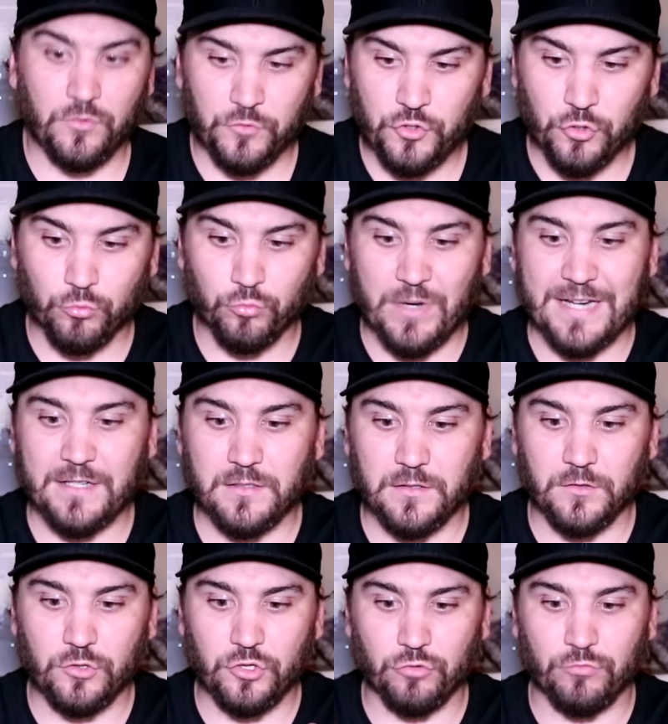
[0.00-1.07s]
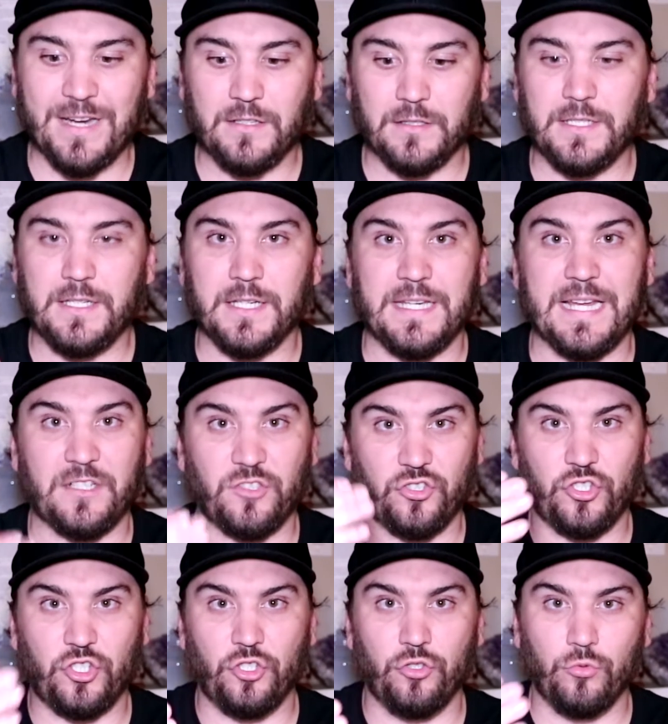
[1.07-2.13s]
directly connects
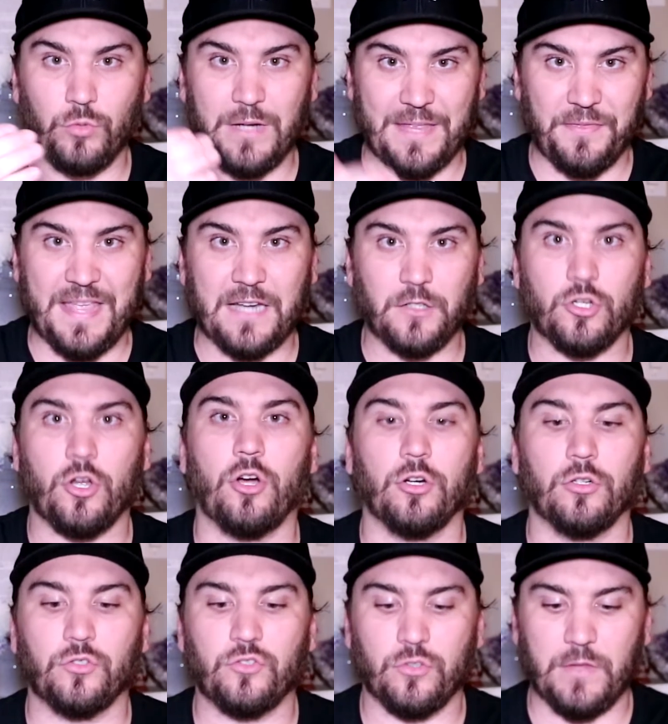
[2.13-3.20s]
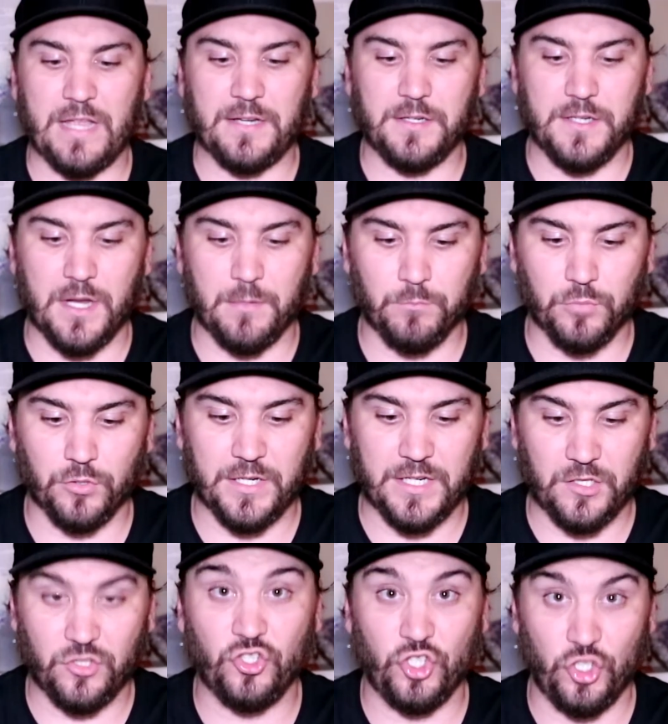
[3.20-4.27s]
you and that card, so that number
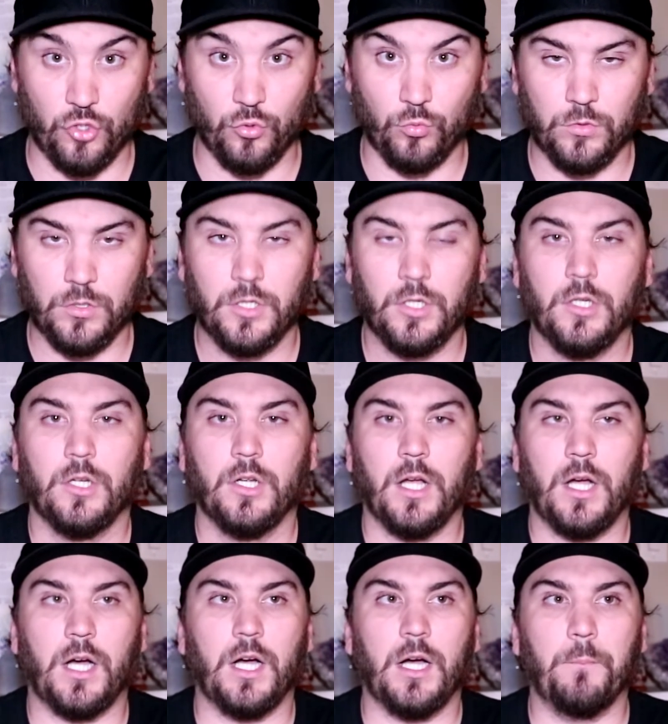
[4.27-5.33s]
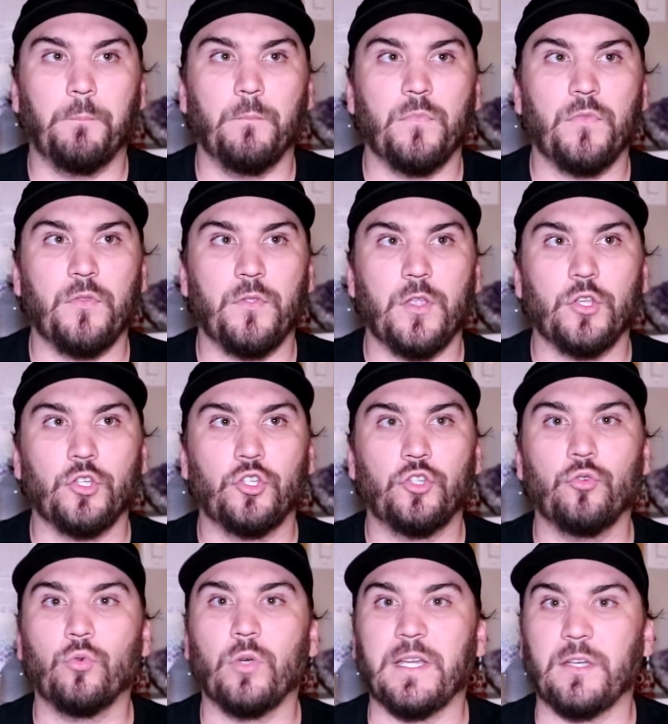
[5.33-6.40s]
is you.
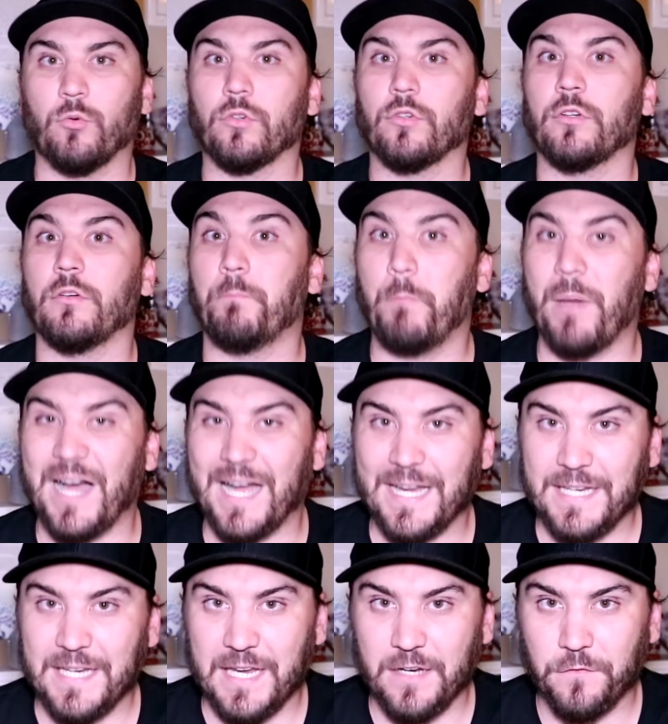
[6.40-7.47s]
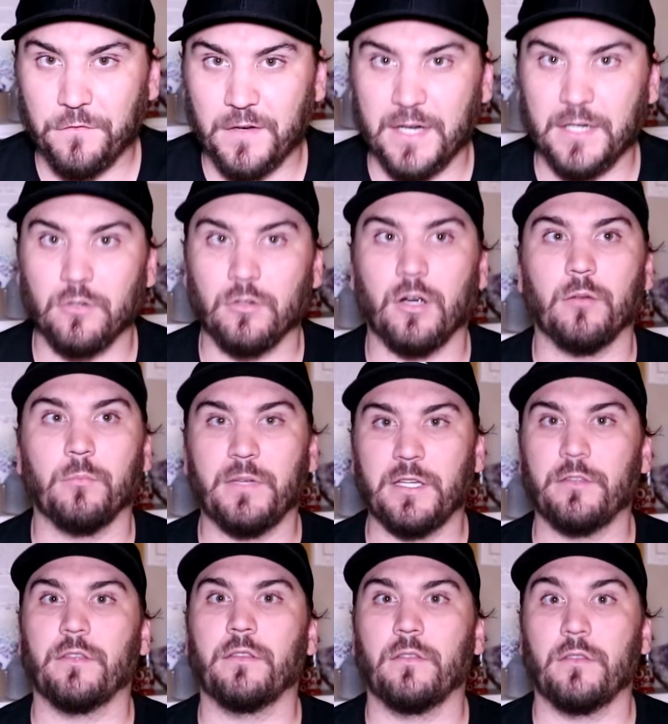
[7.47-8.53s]
In order to buy a firearm
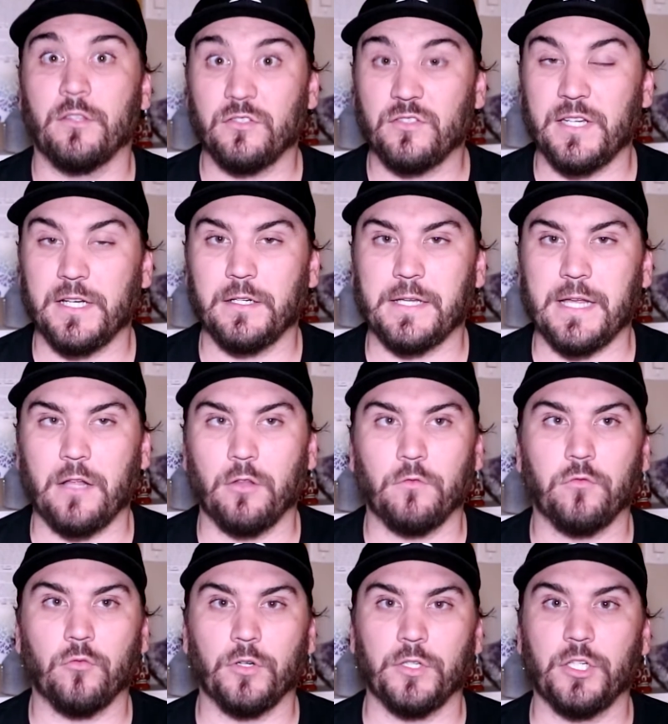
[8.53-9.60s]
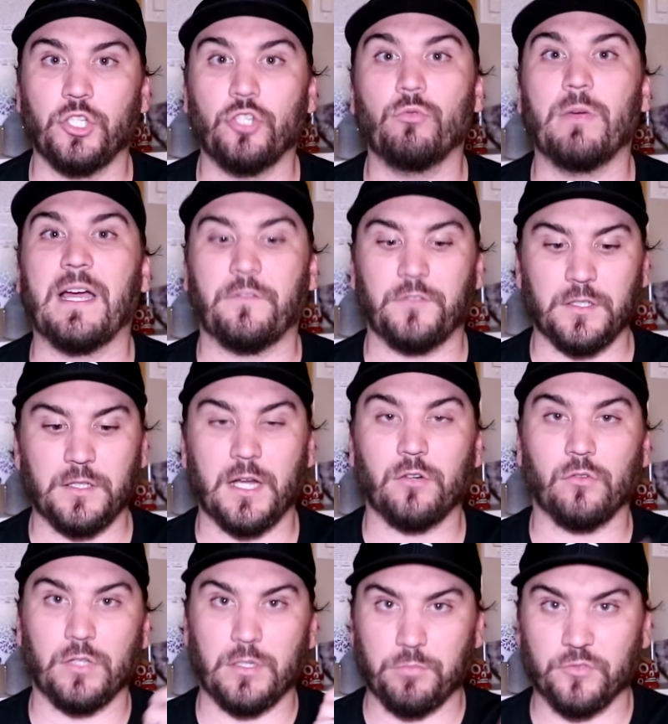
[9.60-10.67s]
in the state of California, you have to not
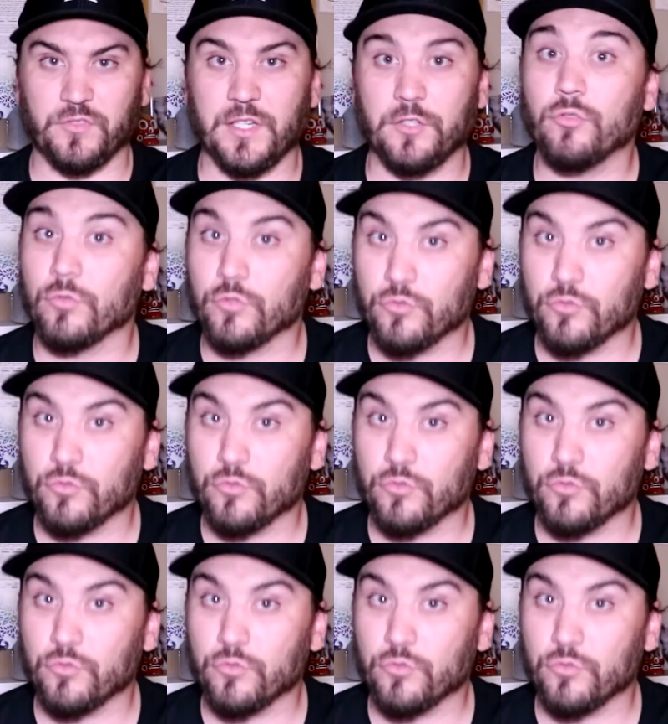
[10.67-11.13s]
only present your